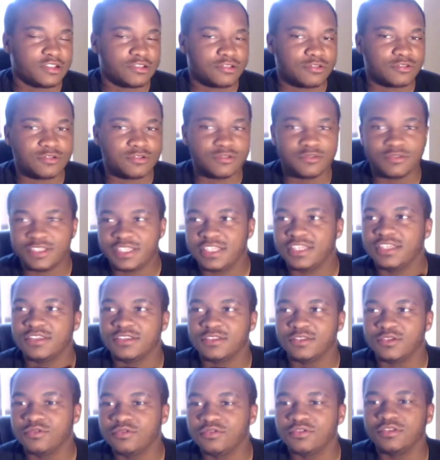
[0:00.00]
you need a
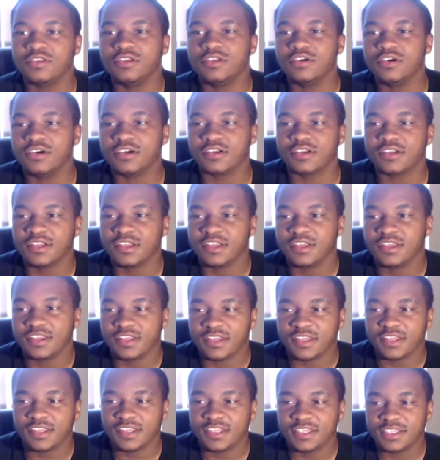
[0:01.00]
new look.
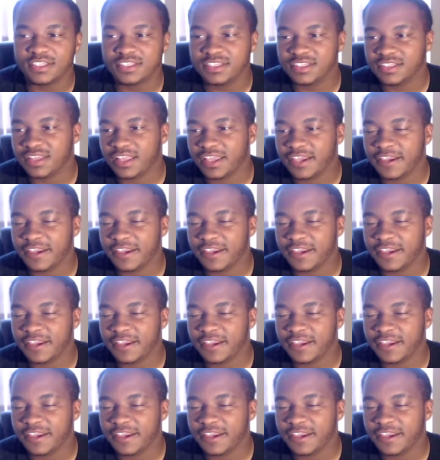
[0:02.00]
He